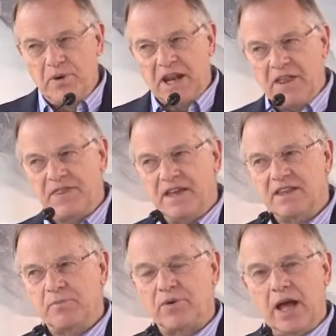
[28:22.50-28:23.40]
But I
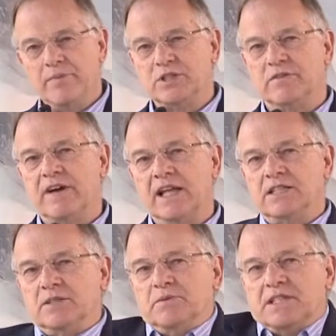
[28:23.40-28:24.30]
think the primacy of
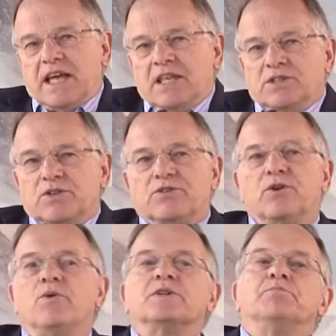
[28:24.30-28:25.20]
evangelism tends to
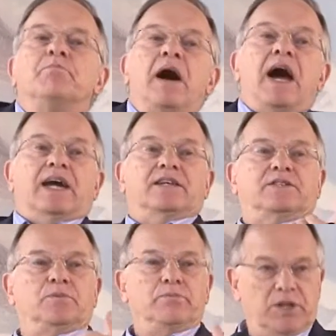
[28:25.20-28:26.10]
throw us
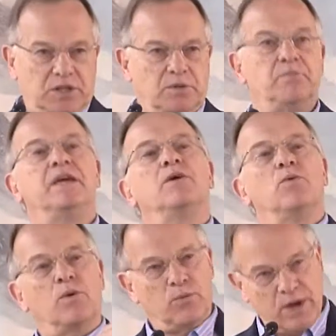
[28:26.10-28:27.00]
back to mission
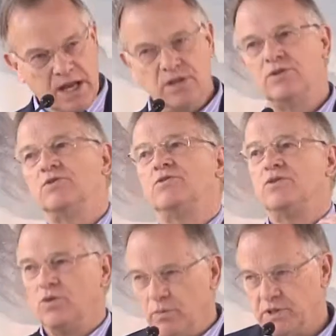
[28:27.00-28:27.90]
being what we do,
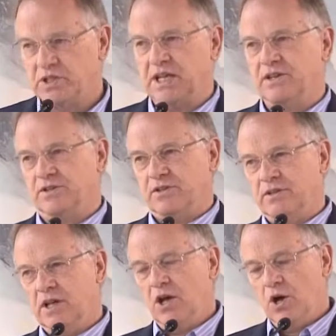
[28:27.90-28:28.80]
human
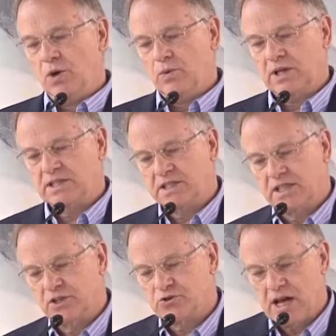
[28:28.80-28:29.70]
centered. Whereas the
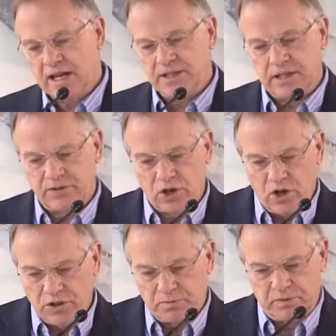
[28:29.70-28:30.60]
centrality of the
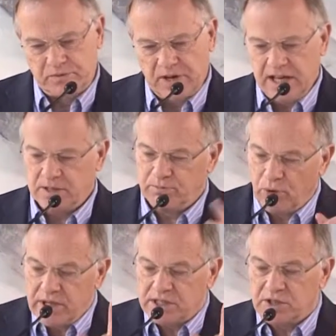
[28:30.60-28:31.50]
gospel phrase
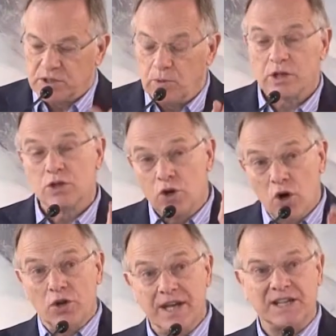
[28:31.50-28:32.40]
points us to what
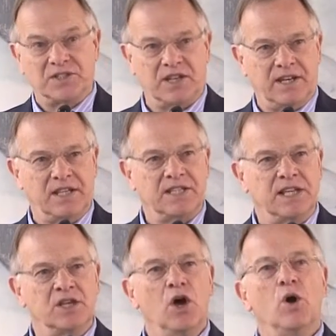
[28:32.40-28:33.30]
God has done. It
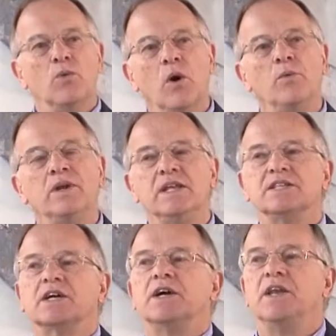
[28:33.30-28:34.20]
says what we need
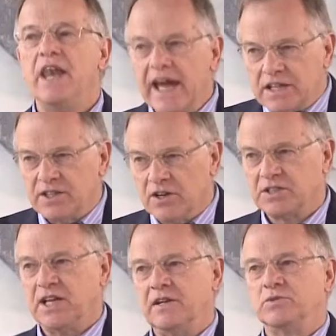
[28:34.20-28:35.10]
to connect
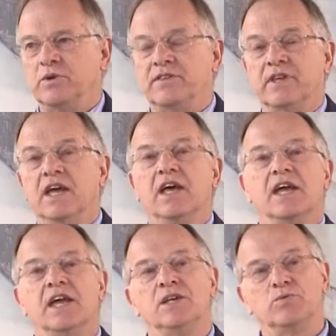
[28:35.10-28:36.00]
ourselves with
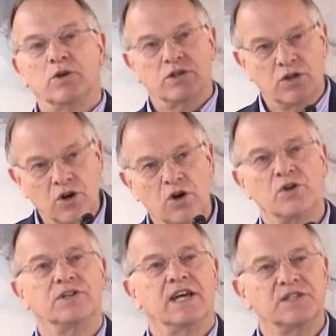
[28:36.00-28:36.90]
is what
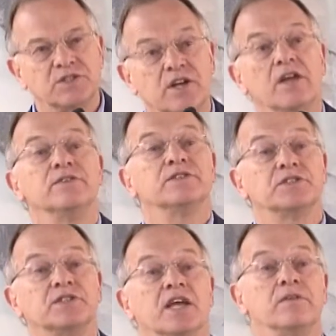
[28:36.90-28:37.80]
God has done
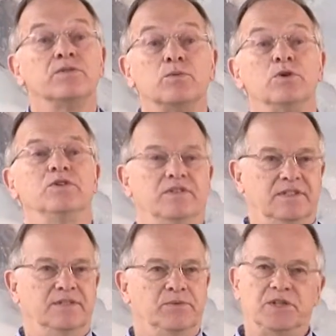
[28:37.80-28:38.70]
to save the
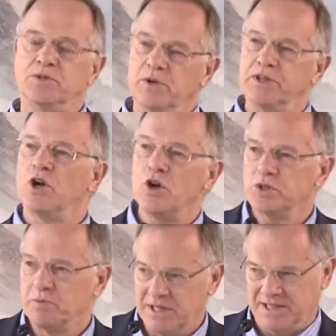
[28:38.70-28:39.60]
world, which is what the
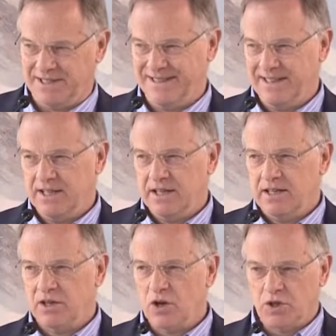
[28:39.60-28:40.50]
gospel is.
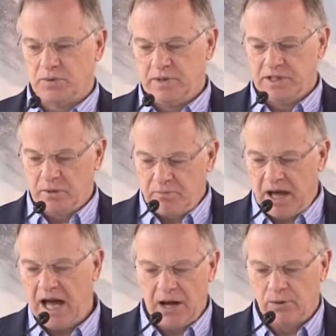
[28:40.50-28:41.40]
The gospel is the
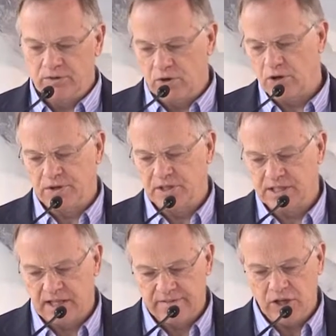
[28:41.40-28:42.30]
power of God to
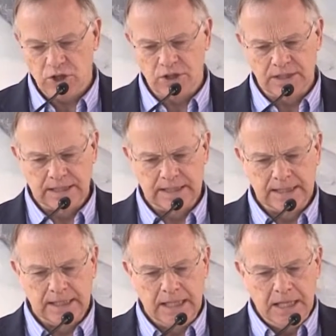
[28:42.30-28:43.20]
salvation.
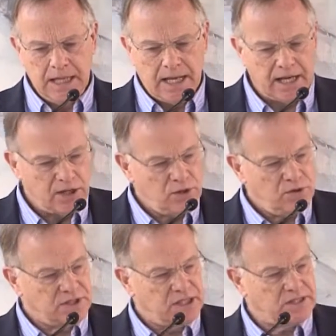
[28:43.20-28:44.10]
And I
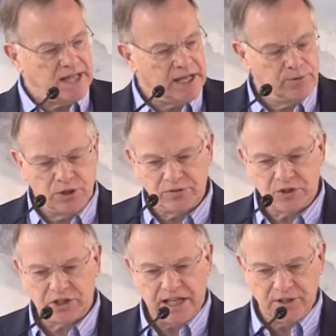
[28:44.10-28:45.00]
use this language of
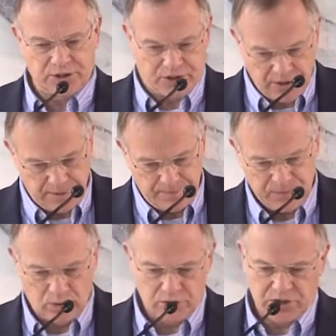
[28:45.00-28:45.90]
center
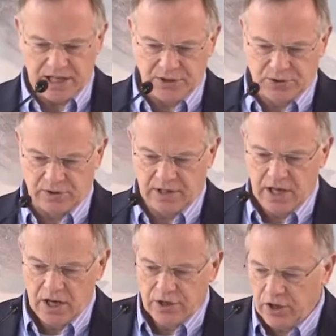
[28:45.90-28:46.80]
or central,
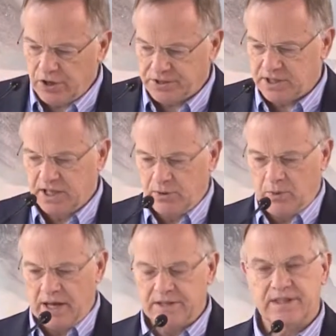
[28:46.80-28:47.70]
not in a
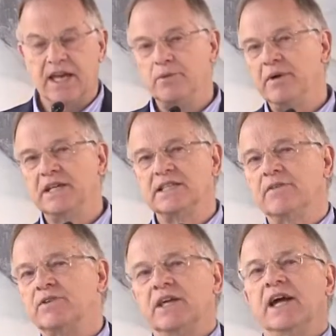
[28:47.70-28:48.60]
way that then makes
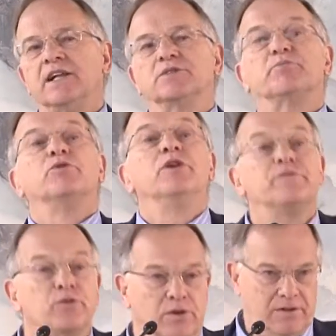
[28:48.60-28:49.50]
everything else
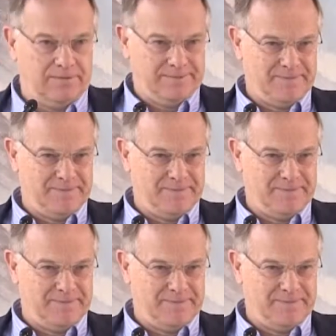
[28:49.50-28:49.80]
peripheral.